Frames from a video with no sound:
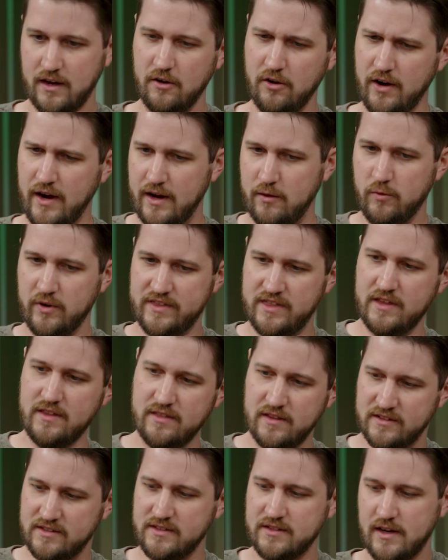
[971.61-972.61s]
all right, within
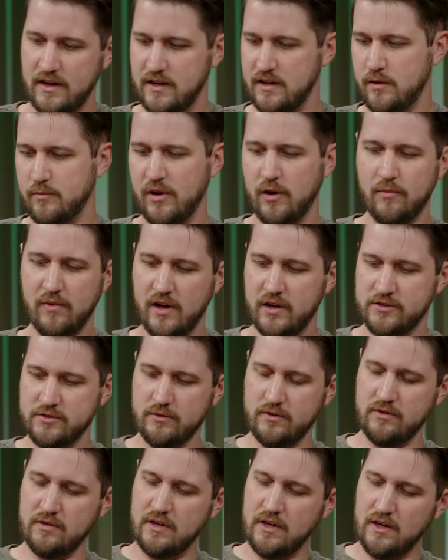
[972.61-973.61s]
this send email module,